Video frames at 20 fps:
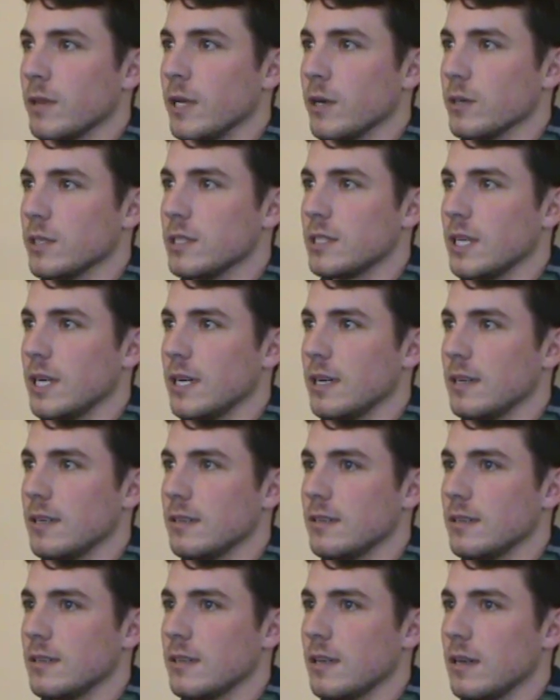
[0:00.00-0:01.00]
there was
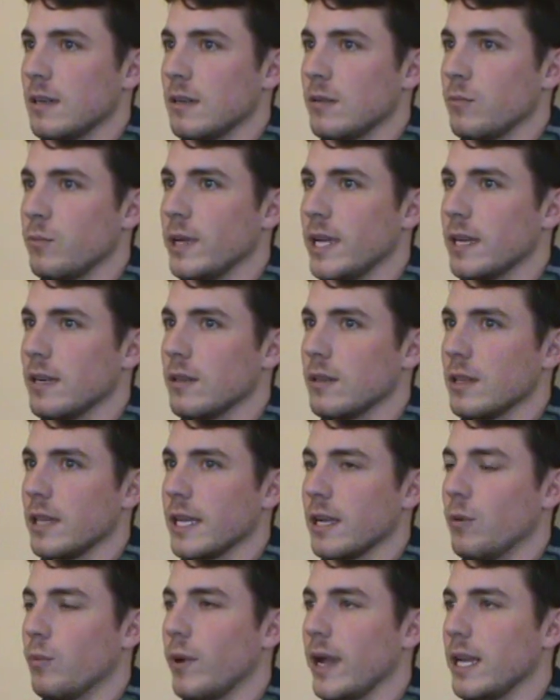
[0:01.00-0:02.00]
a, a, we had a,
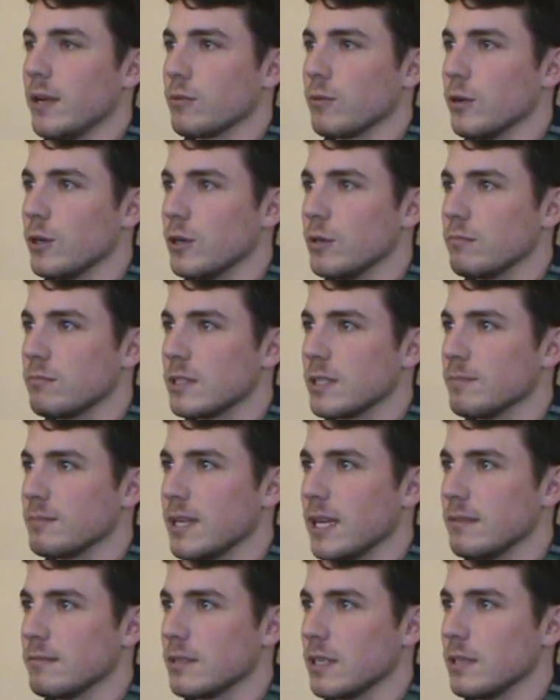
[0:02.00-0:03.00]
like a weight room.
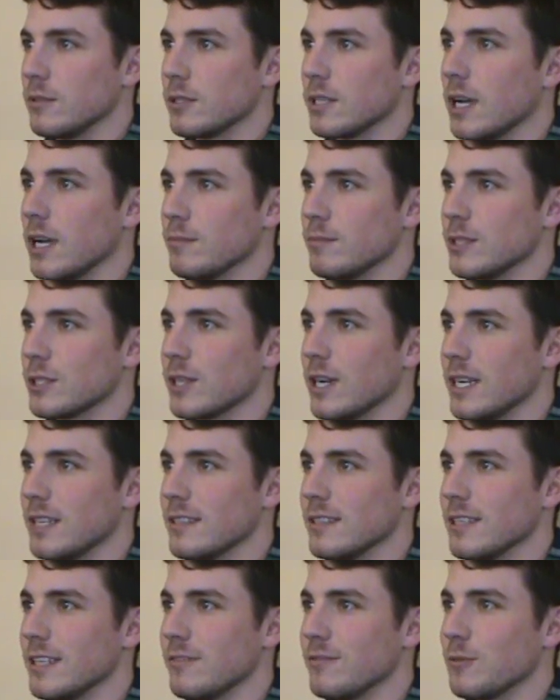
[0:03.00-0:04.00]
Sometimes they would come and try
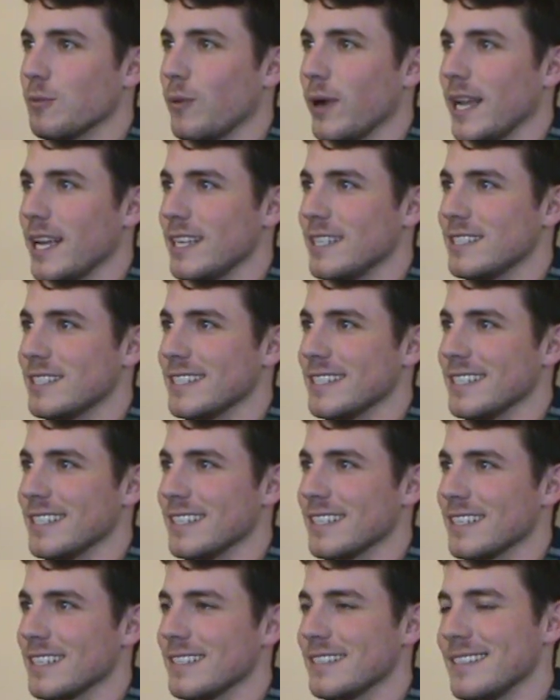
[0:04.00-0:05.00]
to lift weights,
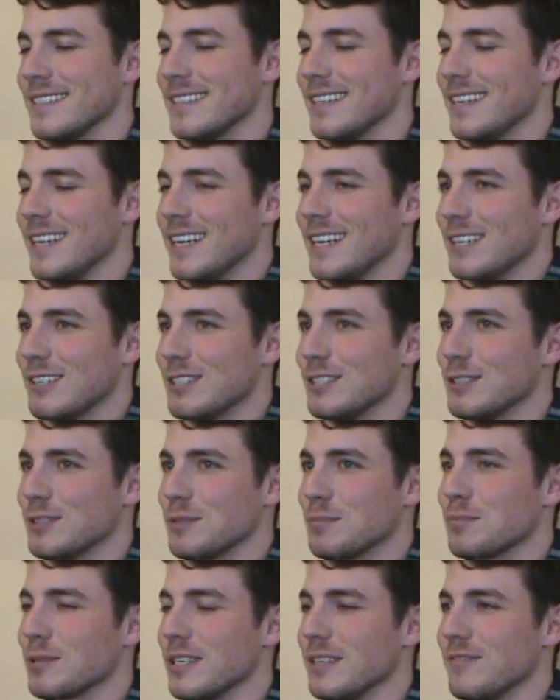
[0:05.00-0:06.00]
and it was
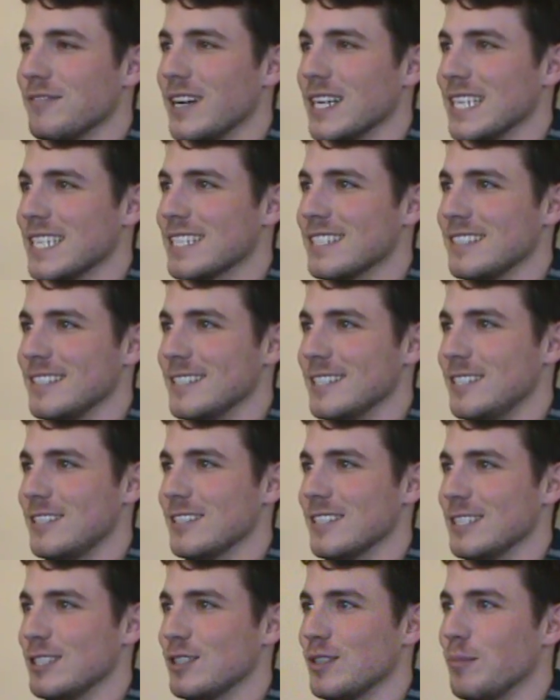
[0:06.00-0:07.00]
just pretty funny because
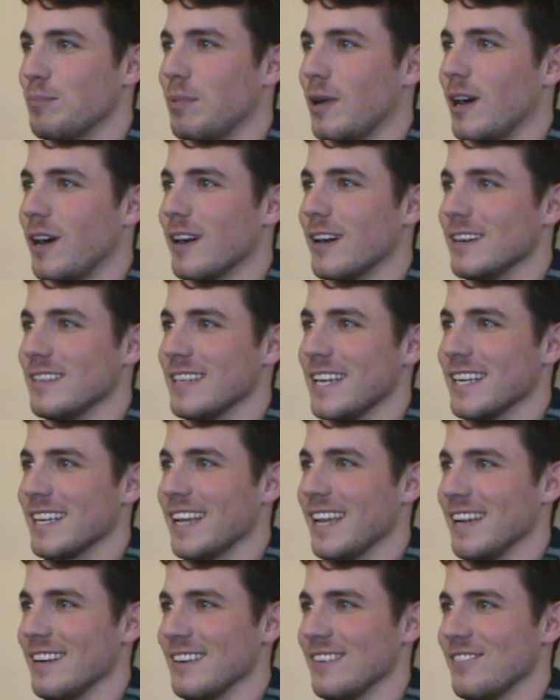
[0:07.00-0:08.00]
usually it's the bar and they
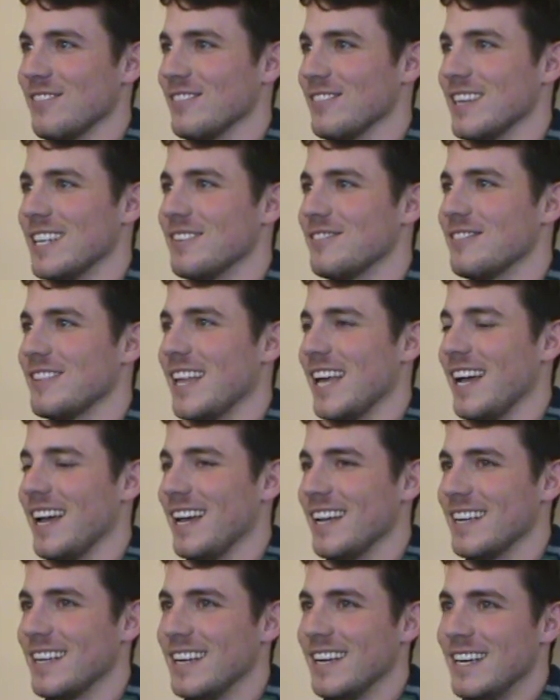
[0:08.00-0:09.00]
can't even lift
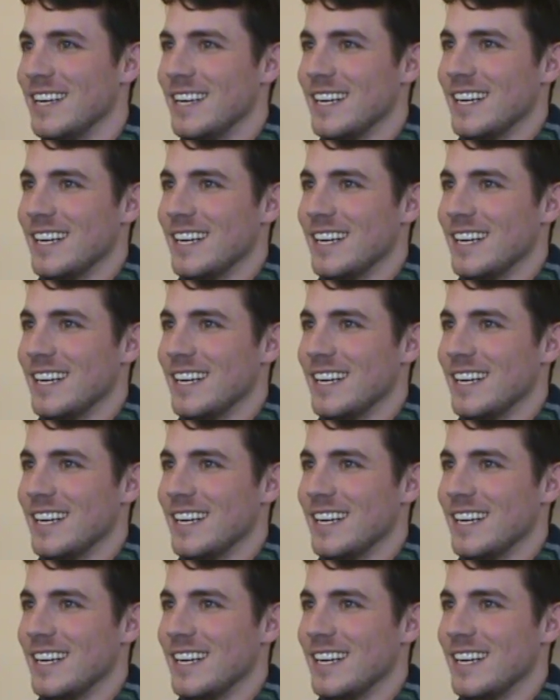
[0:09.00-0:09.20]
that.